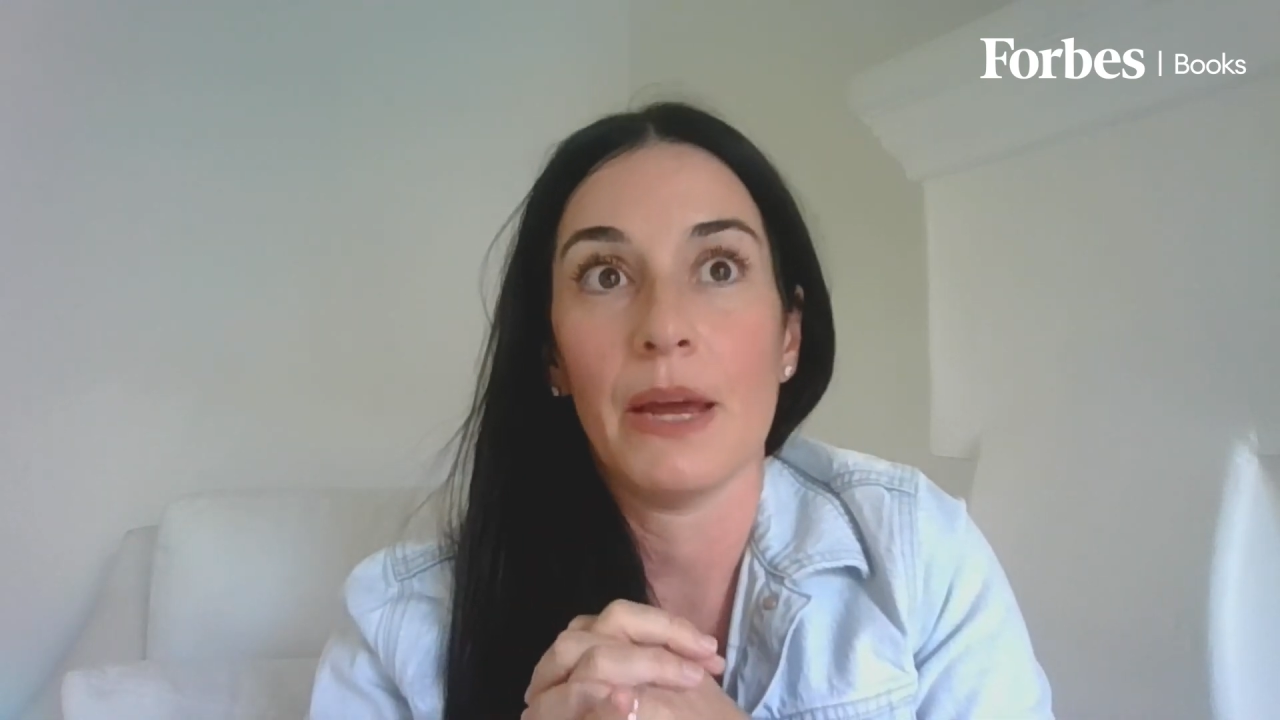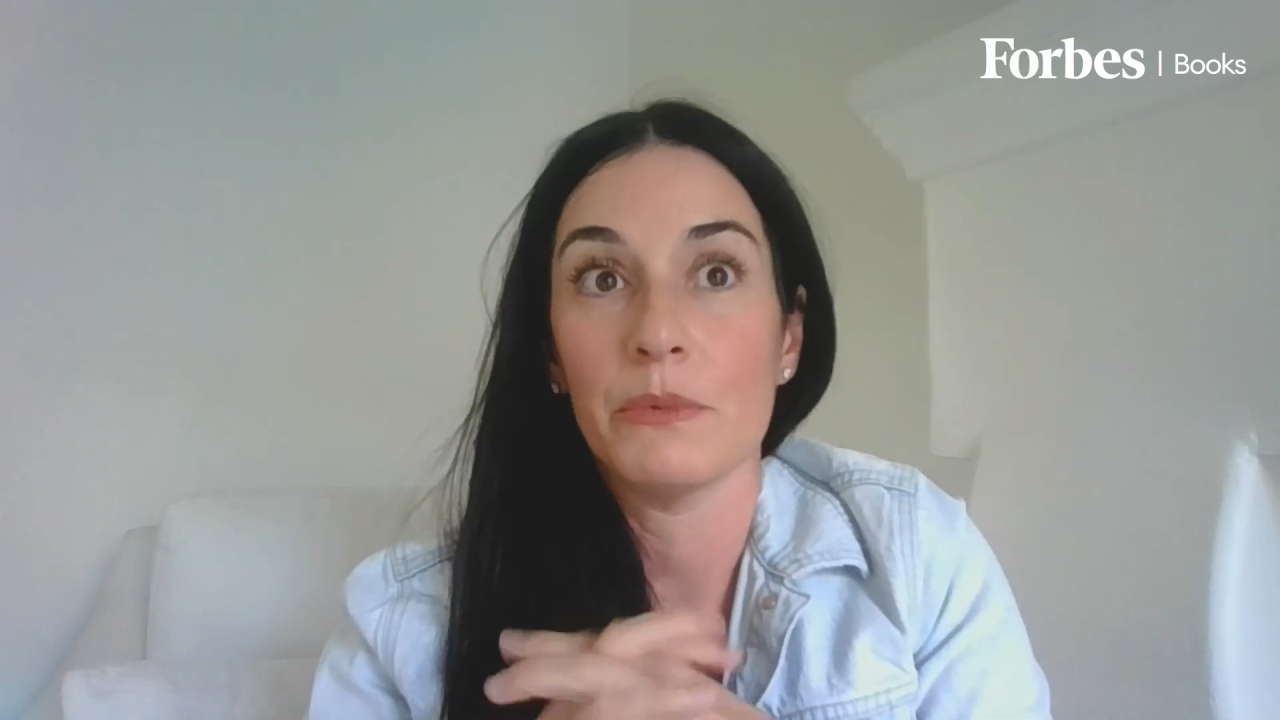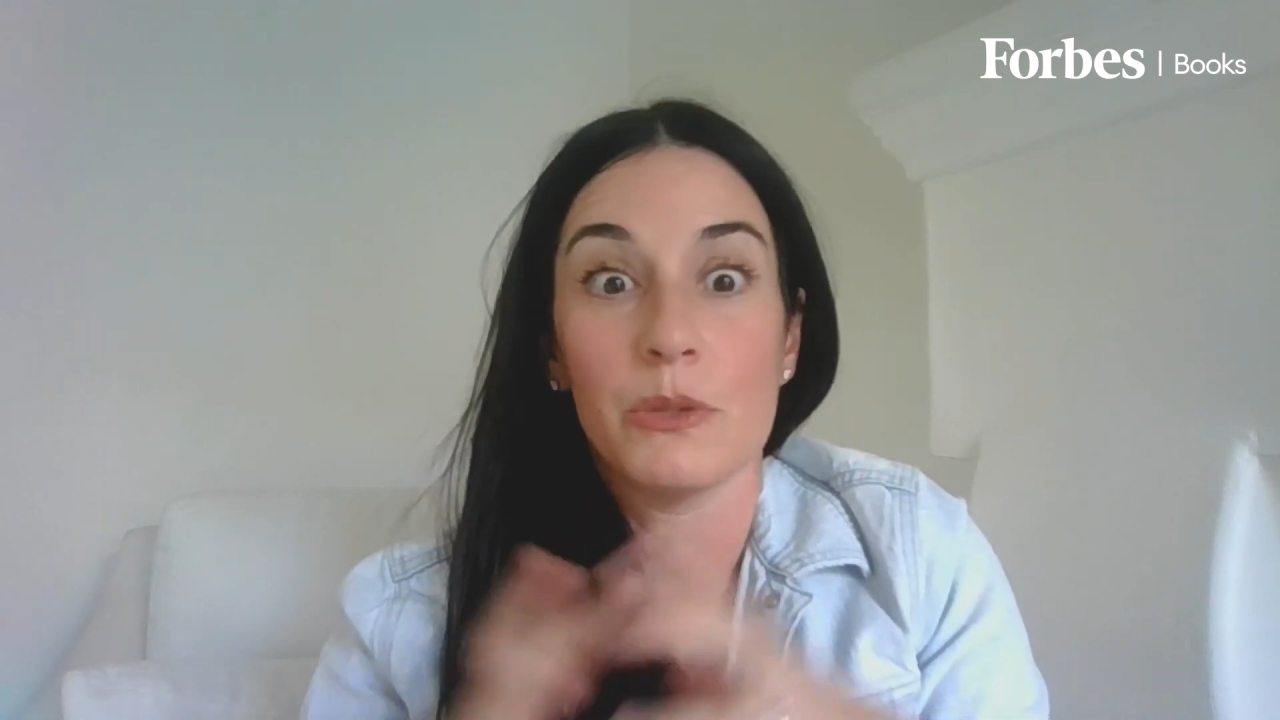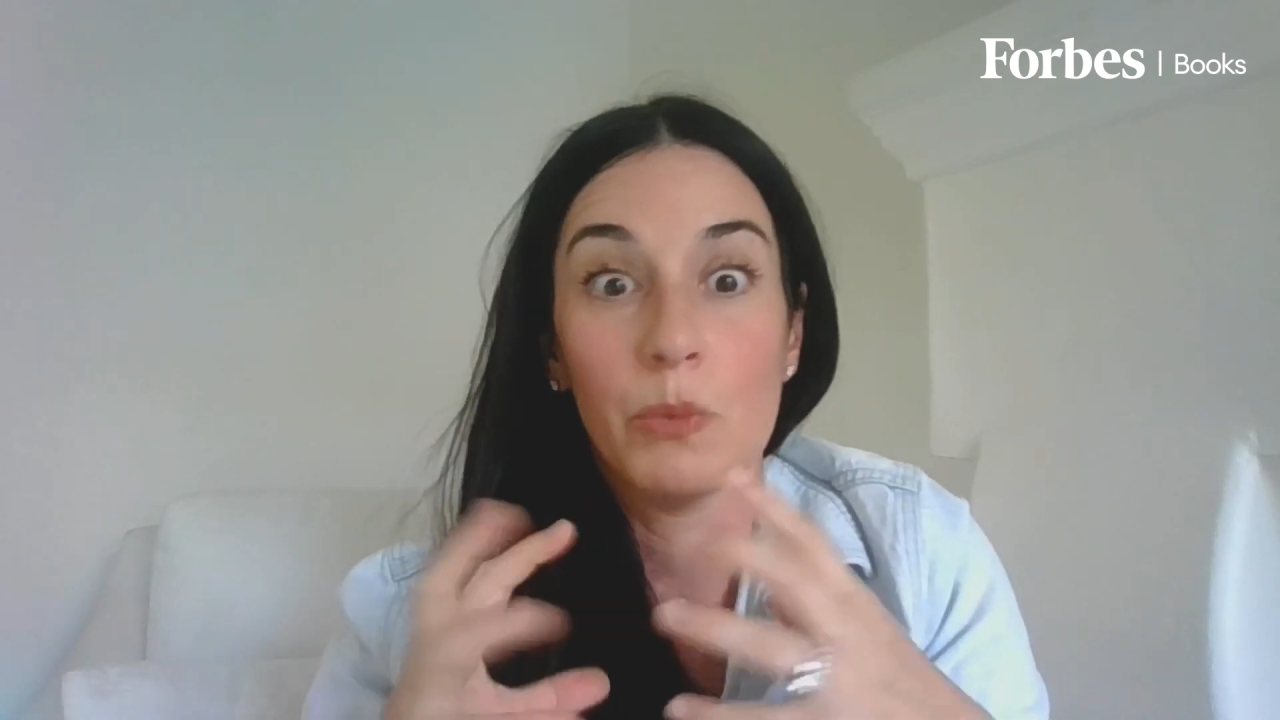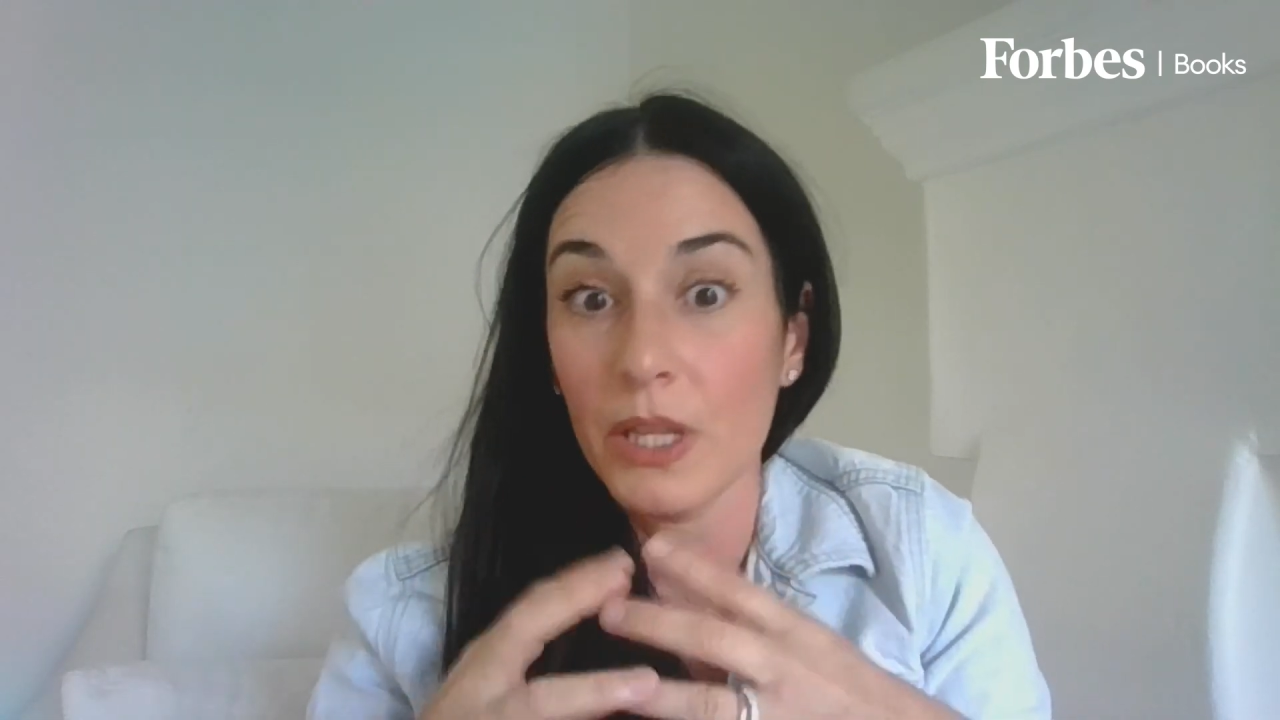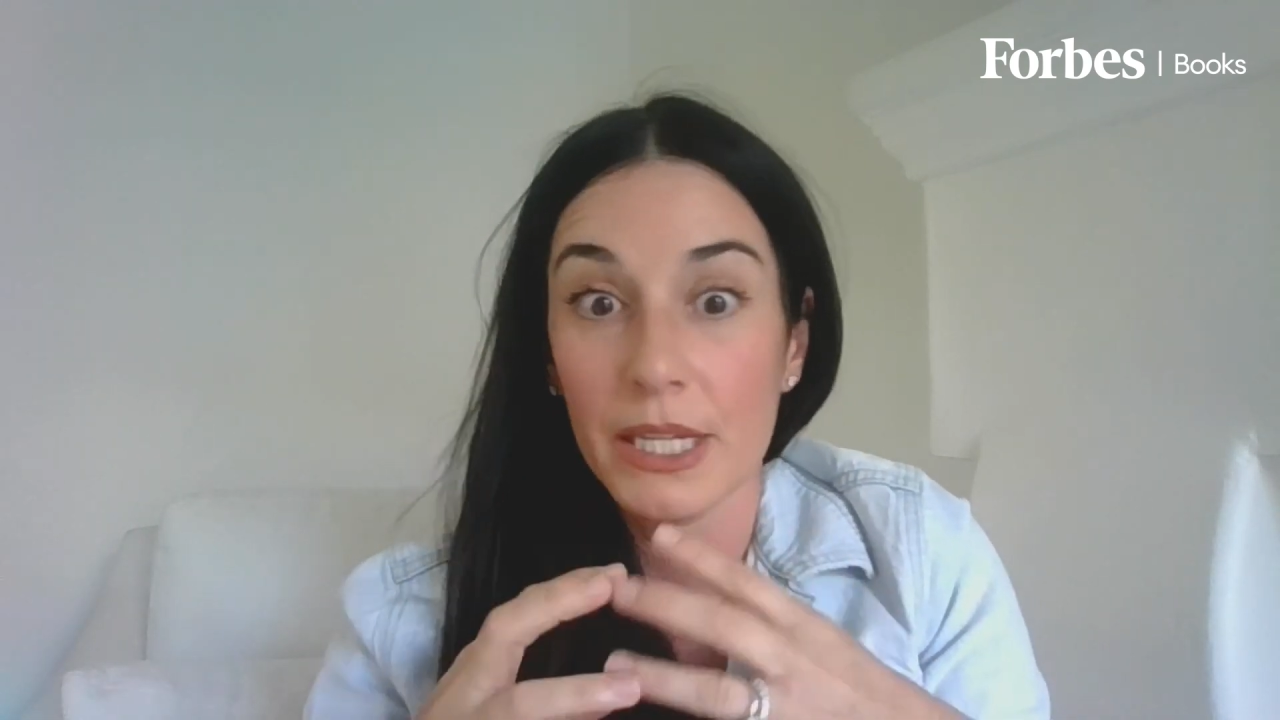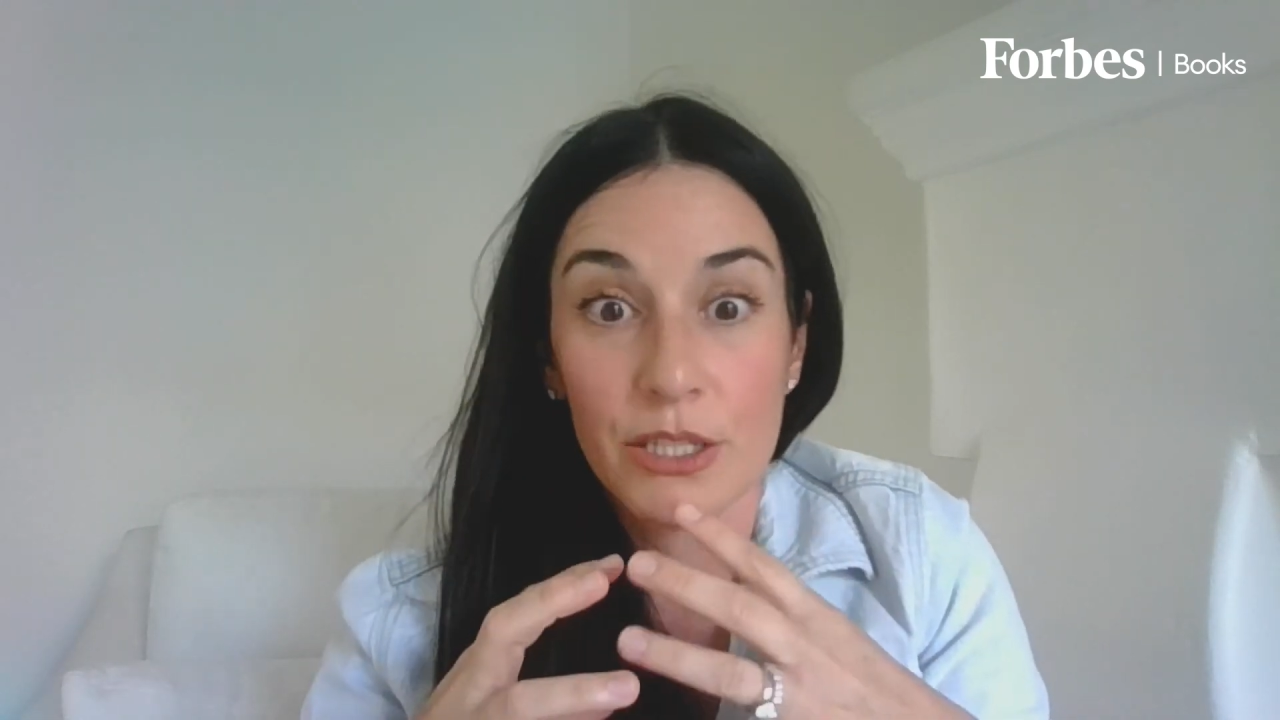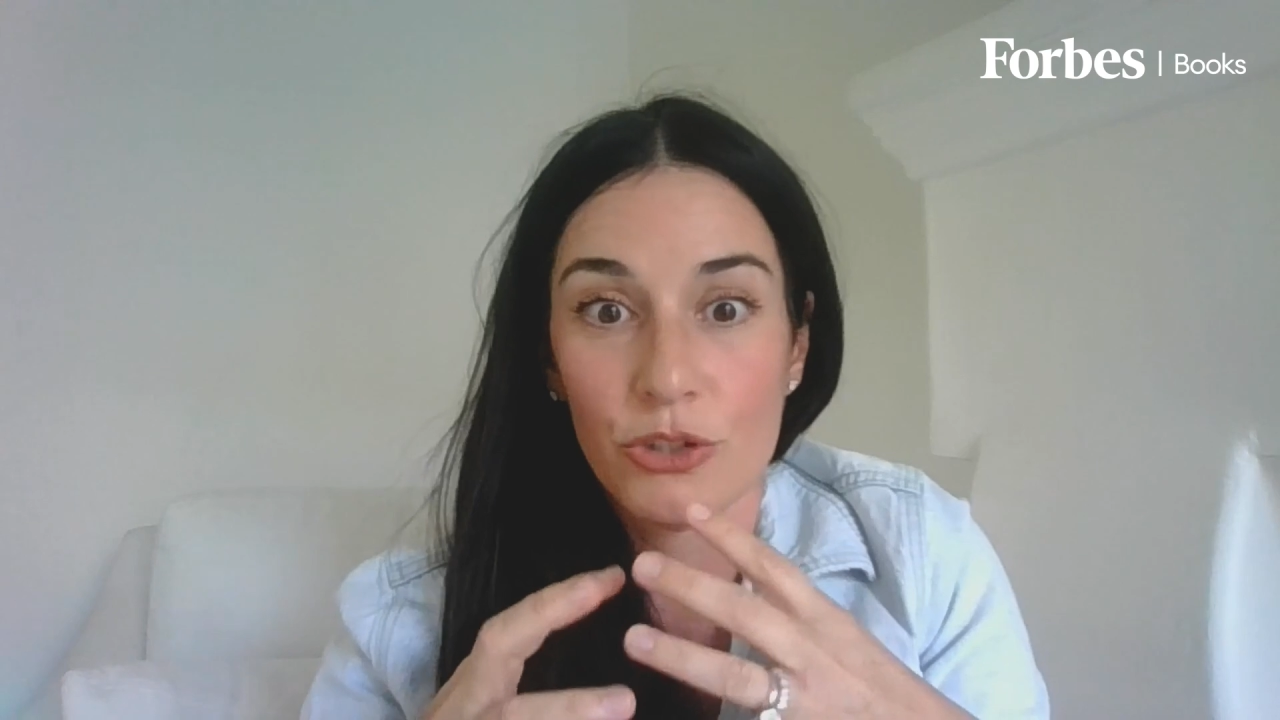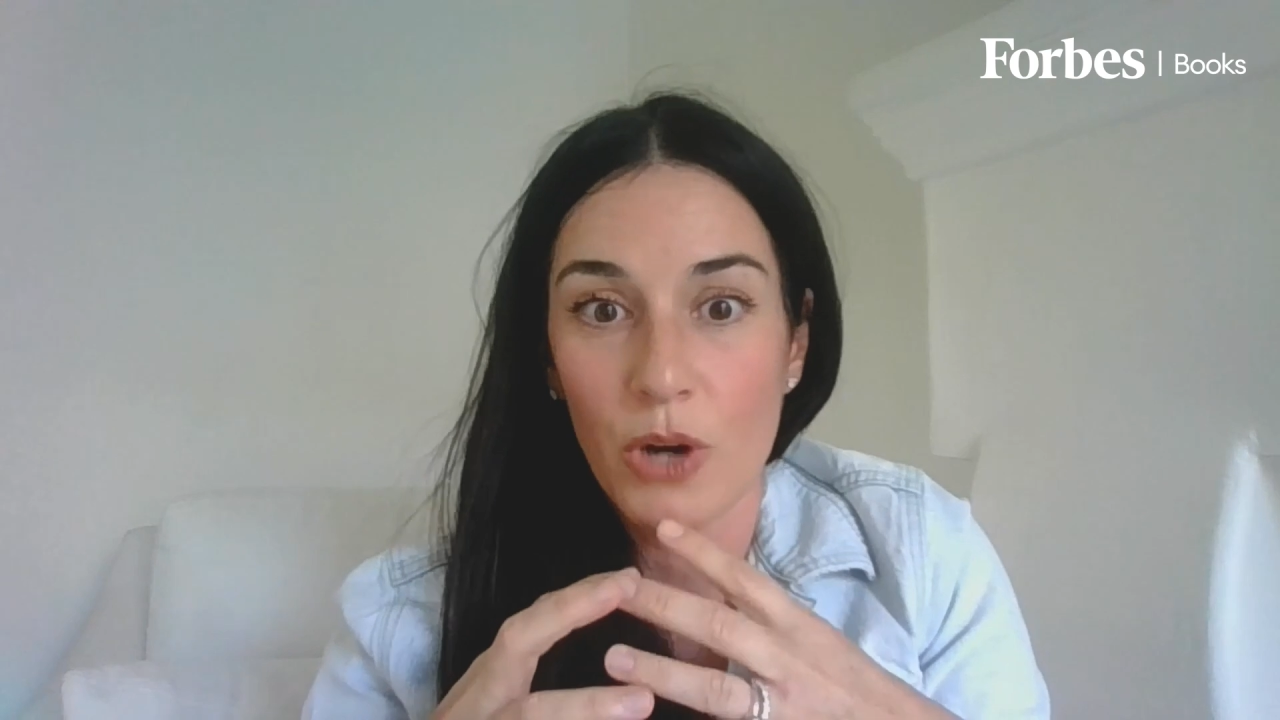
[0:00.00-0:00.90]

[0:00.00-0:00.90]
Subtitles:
I was willing to